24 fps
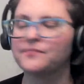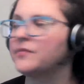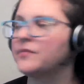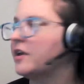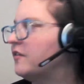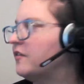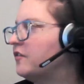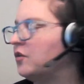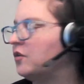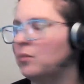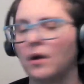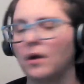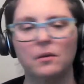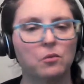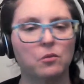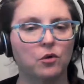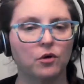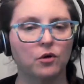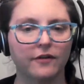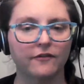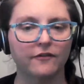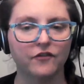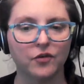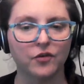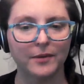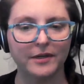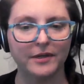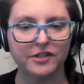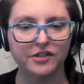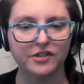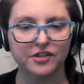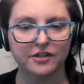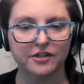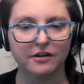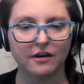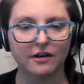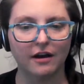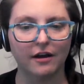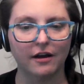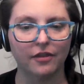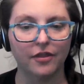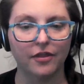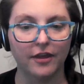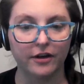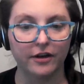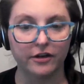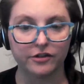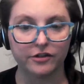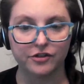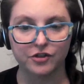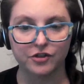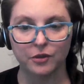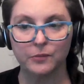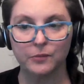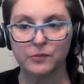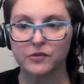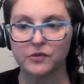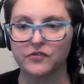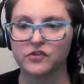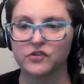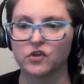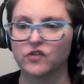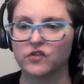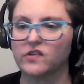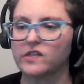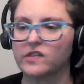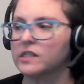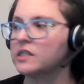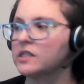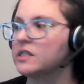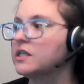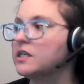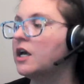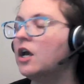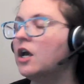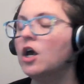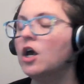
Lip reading: if you want more information on their scopes of services.